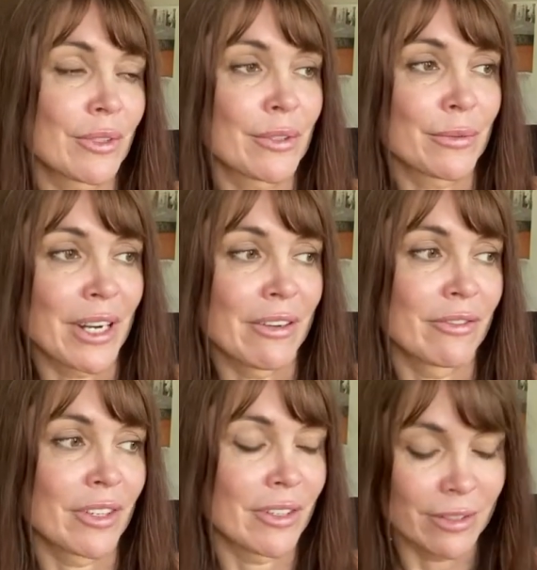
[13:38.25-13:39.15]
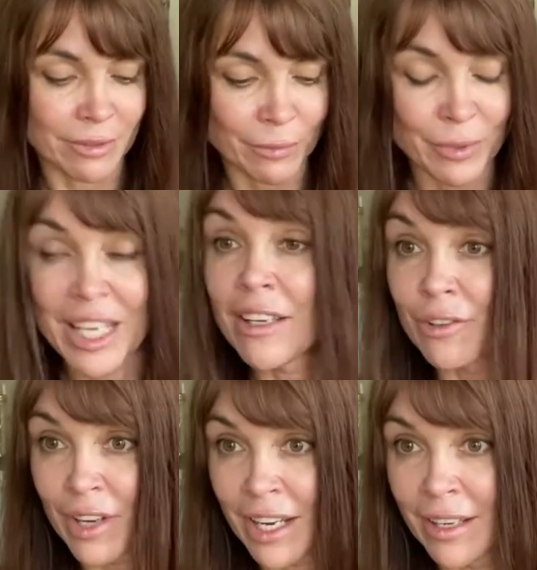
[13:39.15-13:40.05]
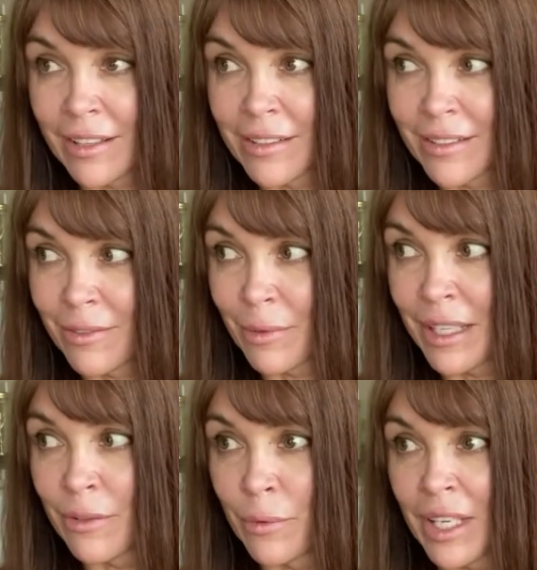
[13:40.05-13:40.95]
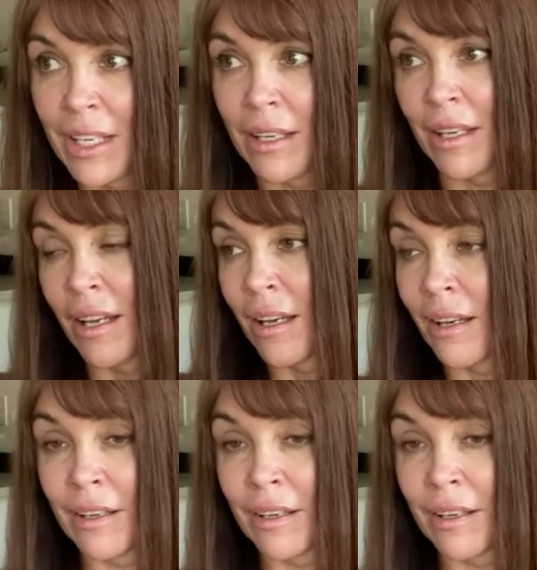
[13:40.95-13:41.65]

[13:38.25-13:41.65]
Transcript: whatever we create when we